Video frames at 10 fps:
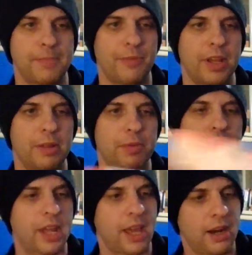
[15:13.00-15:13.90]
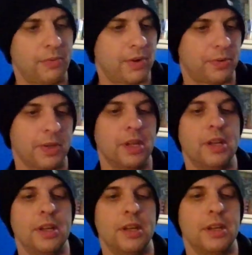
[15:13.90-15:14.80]
available in Canada. Well,
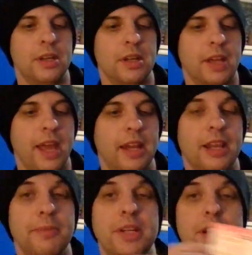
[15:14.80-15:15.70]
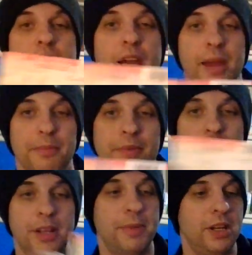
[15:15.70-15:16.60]
Canon limited time.
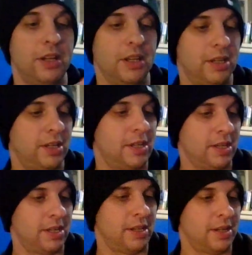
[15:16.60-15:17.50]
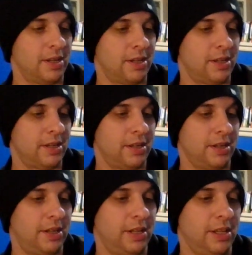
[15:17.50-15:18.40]
Limited
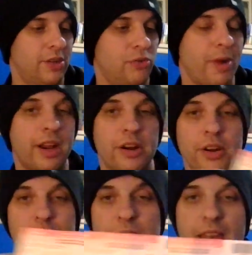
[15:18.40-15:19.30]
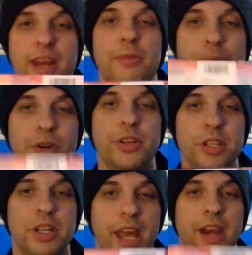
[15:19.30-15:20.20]
dealer record of Canon
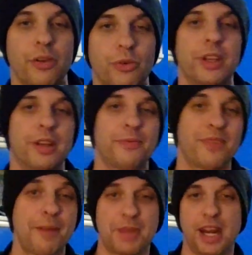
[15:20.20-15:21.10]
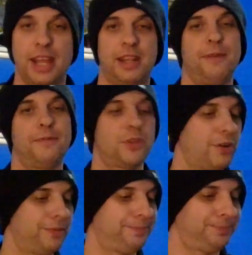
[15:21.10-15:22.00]
purchase Canada. I'm Canadian, so